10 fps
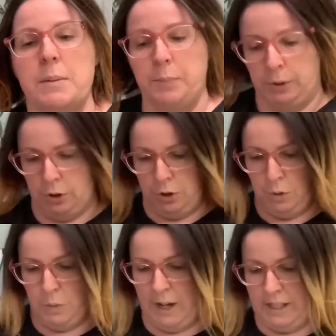blue
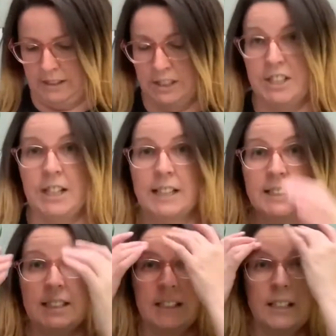one
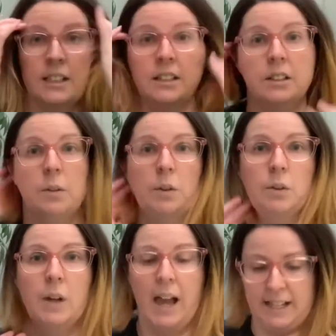just
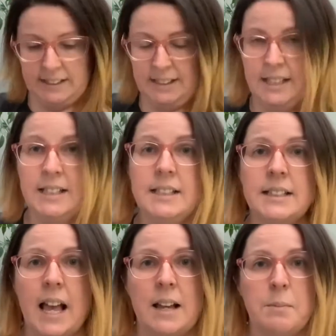as it is
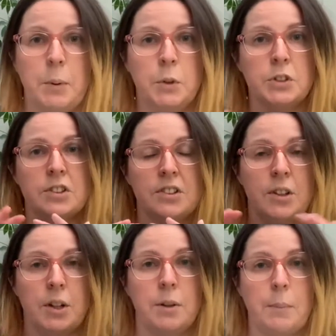and put
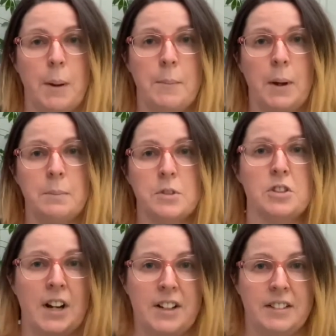the pom-pom
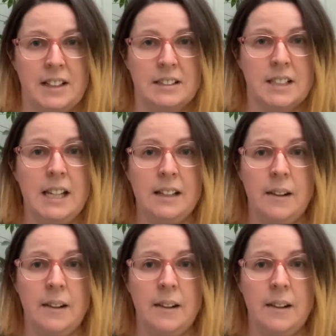straight around it.